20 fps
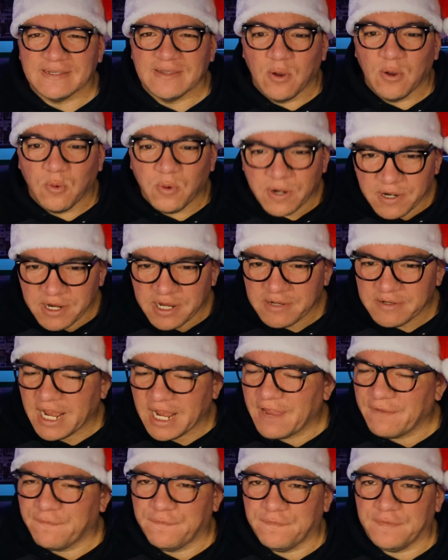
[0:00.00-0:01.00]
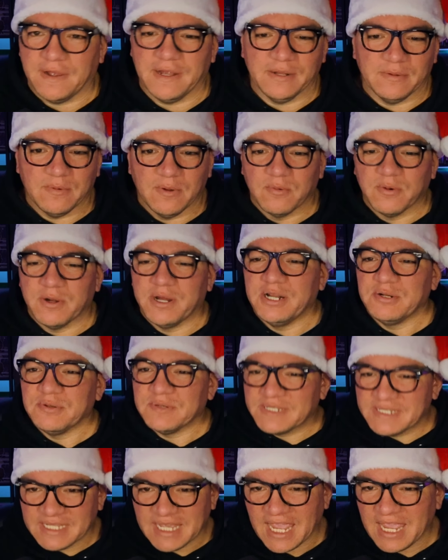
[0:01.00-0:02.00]
we're here to have fun. We're here to
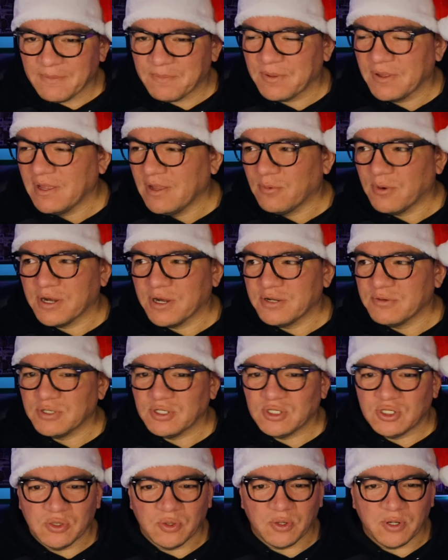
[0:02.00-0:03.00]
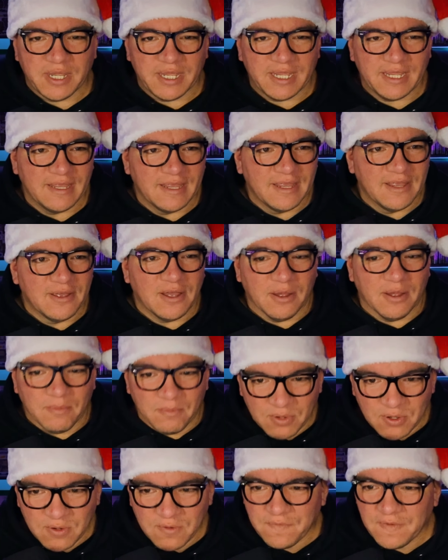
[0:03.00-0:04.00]
escape. We're here to enjoy a
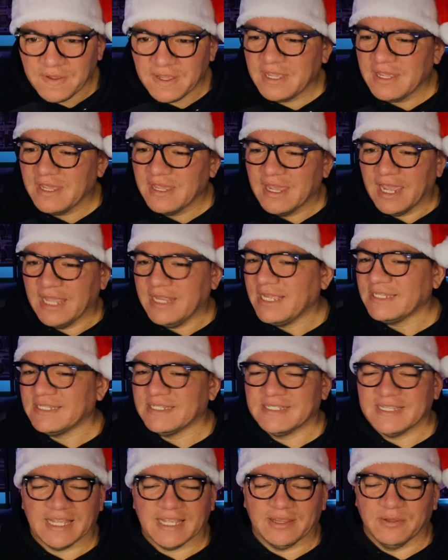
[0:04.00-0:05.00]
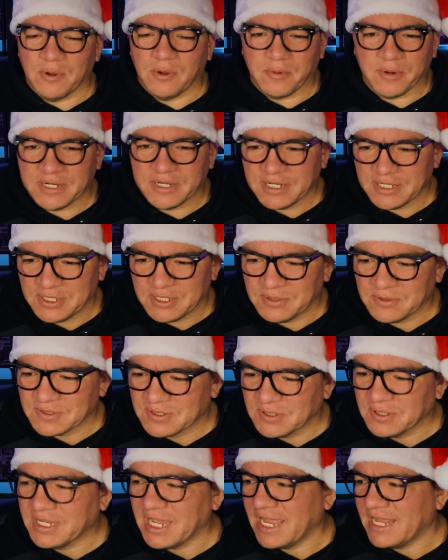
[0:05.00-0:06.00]
movie. And that's exactly what we're going to do.
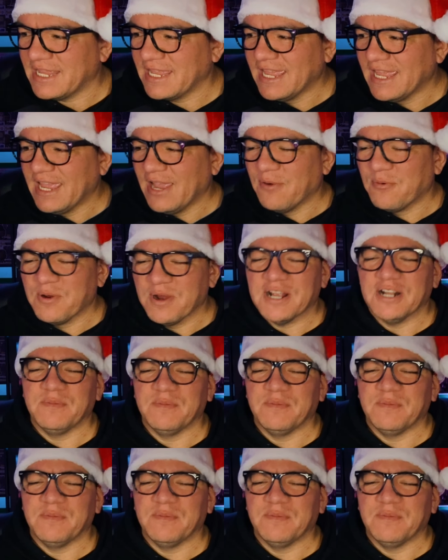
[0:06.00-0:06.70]
So again, we're going to be